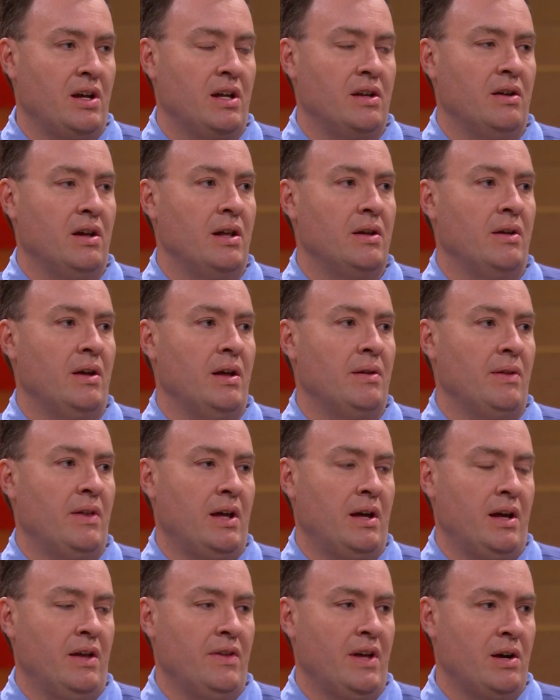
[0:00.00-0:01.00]
and, and and
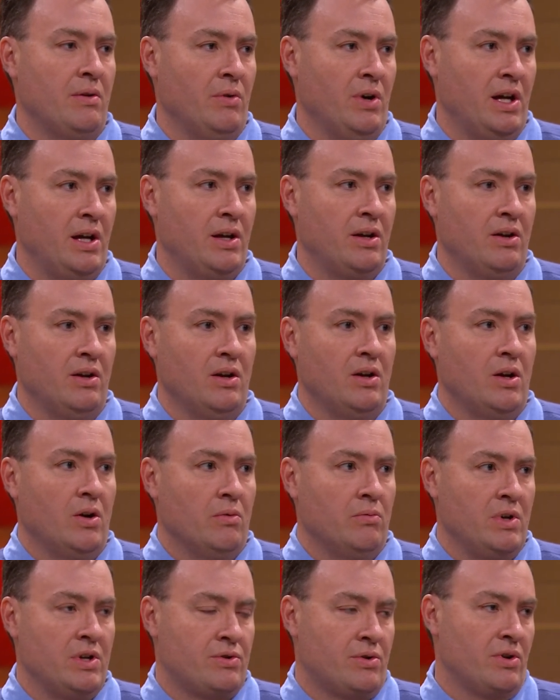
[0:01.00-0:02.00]
and that way
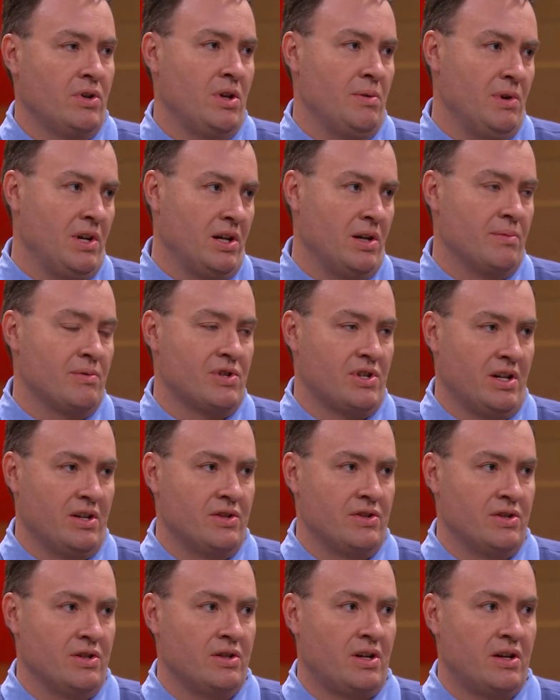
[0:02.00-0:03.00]
we truly become
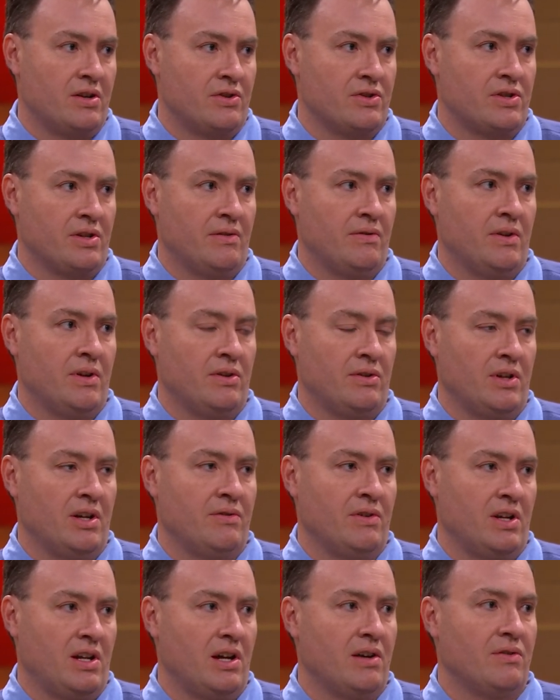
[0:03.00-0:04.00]
sons and daughters of a
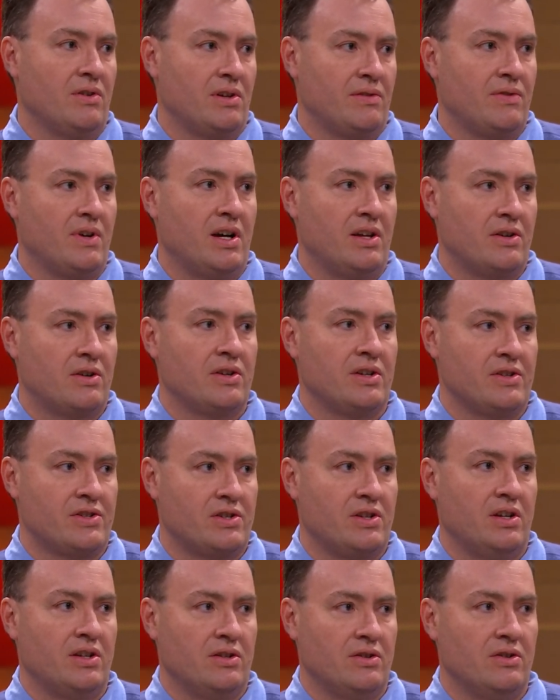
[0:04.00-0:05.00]
loving heavenly Father and His
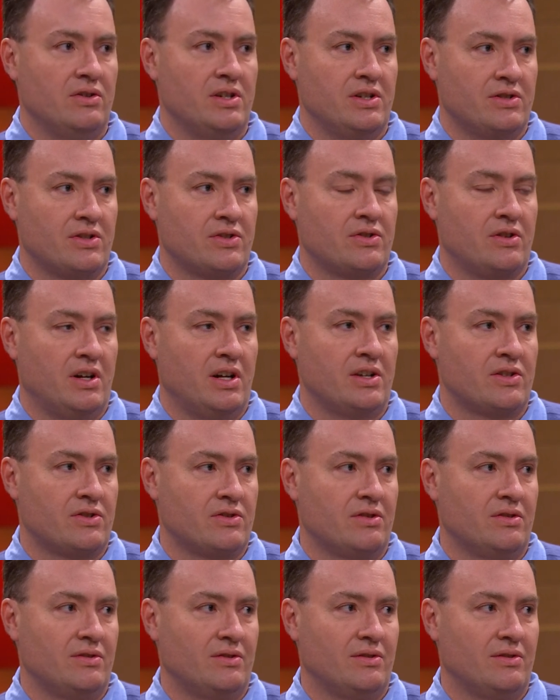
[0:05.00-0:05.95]
Son Jesus Christ.